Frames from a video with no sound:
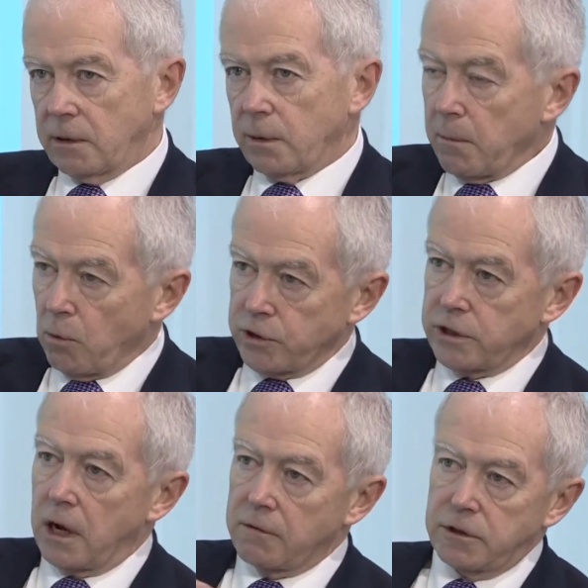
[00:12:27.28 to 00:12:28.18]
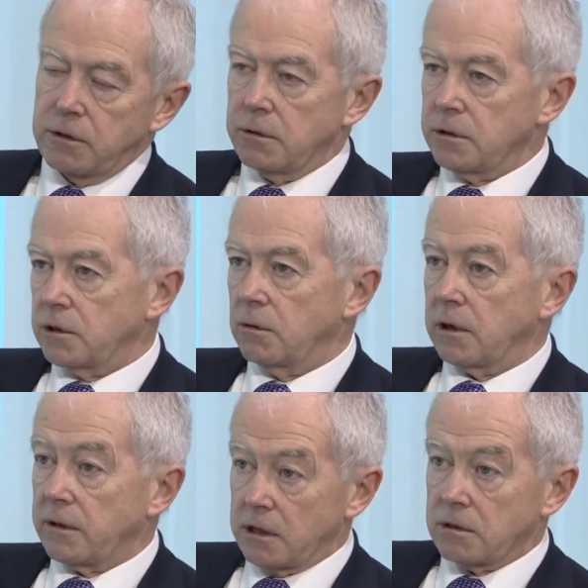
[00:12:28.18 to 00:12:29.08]
how do we get more staff to do it, and so
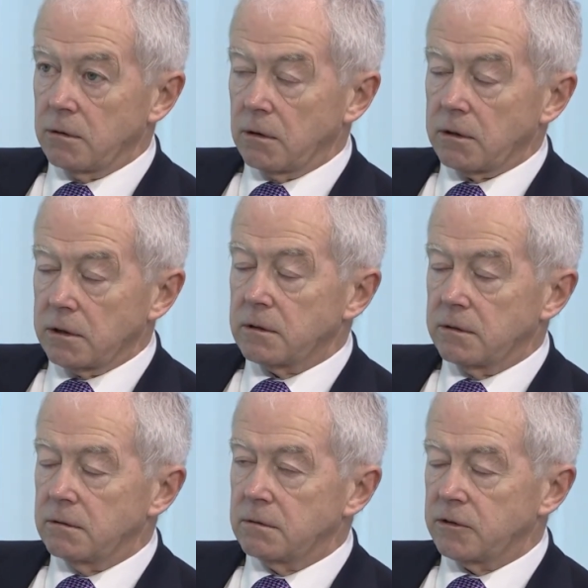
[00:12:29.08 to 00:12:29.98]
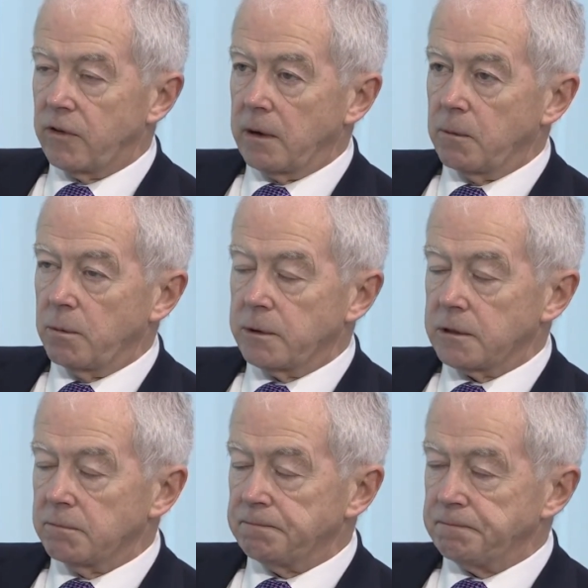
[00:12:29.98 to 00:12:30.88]
on, and that's going on at this very moment.